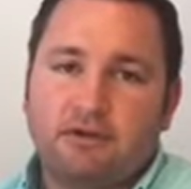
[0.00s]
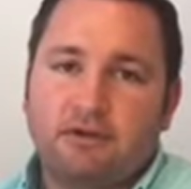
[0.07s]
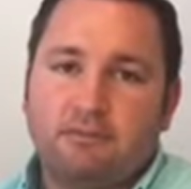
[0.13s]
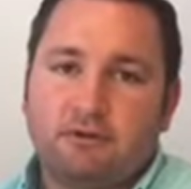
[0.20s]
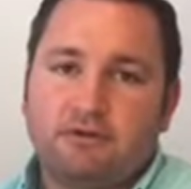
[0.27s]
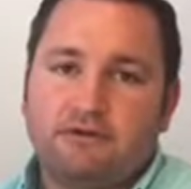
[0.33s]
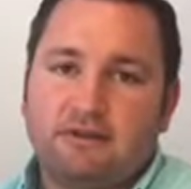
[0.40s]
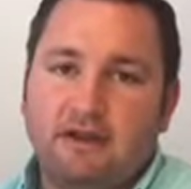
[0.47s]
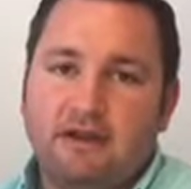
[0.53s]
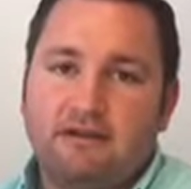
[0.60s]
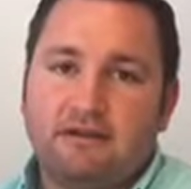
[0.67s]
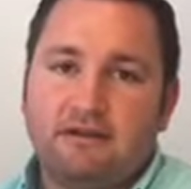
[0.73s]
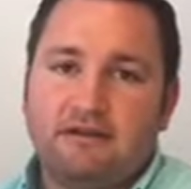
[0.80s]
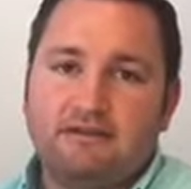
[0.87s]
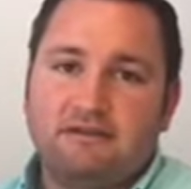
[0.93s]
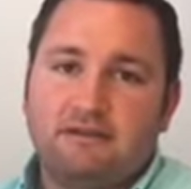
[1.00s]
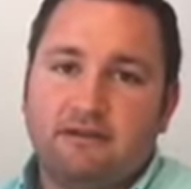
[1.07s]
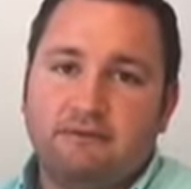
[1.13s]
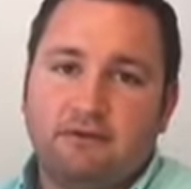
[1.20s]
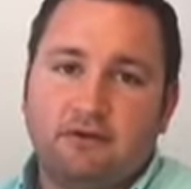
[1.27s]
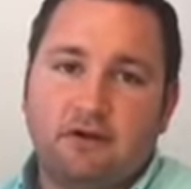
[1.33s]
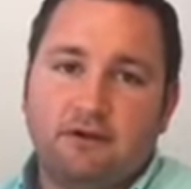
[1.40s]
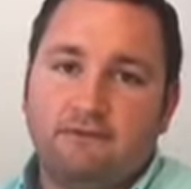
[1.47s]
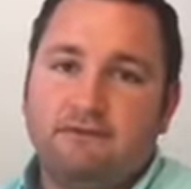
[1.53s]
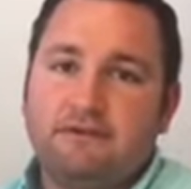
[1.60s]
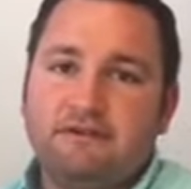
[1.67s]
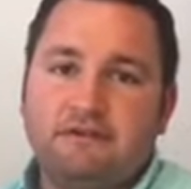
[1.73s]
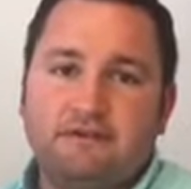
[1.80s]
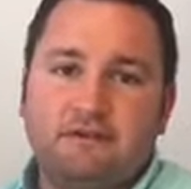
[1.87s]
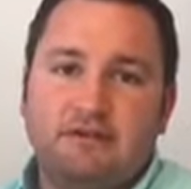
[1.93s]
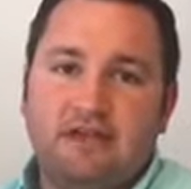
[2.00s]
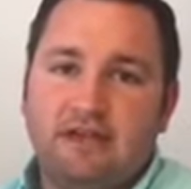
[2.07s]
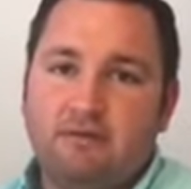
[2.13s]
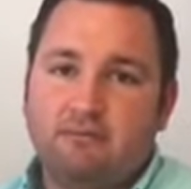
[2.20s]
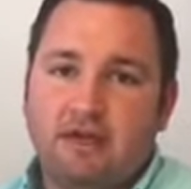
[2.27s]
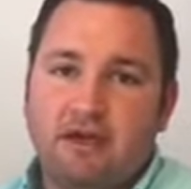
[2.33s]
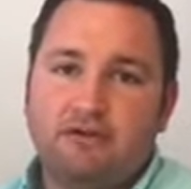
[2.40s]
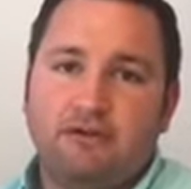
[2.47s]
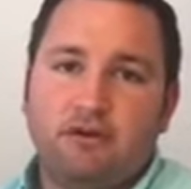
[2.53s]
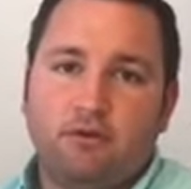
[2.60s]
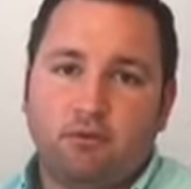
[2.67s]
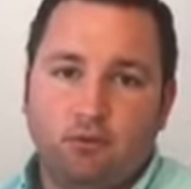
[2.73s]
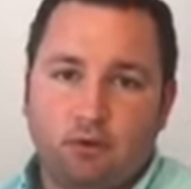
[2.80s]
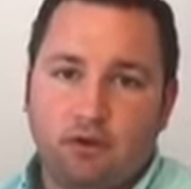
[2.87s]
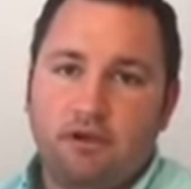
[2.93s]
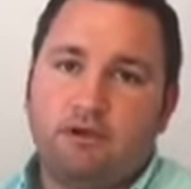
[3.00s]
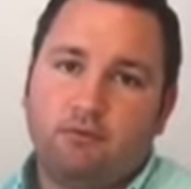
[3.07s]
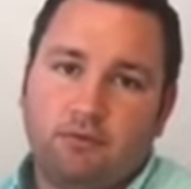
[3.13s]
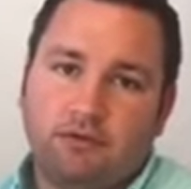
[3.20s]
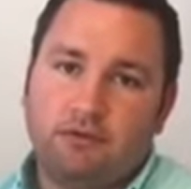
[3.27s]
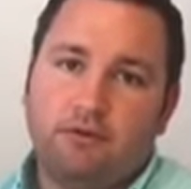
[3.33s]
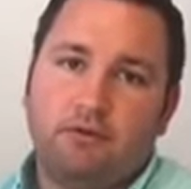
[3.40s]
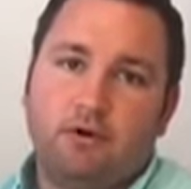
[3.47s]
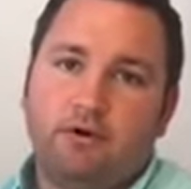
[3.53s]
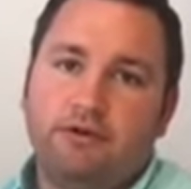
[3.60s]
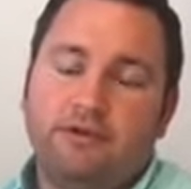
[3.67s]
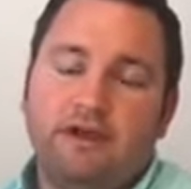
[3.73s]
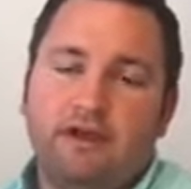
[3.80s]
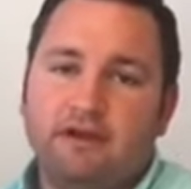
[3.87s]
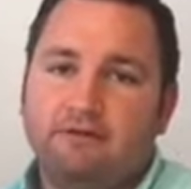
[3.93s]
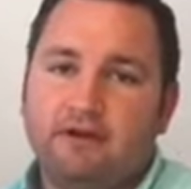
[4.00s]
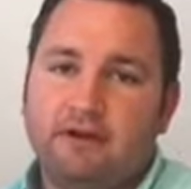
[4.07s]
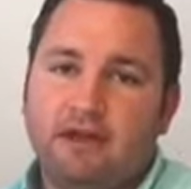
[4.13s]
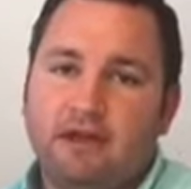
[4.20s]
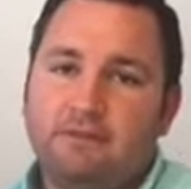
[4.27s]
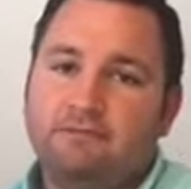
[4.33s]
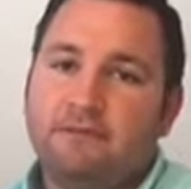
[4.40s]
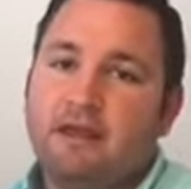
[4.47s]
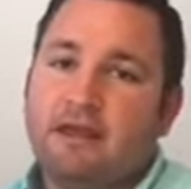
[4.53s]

the personality is. If a dog physically can't be out there working with you all day, every day,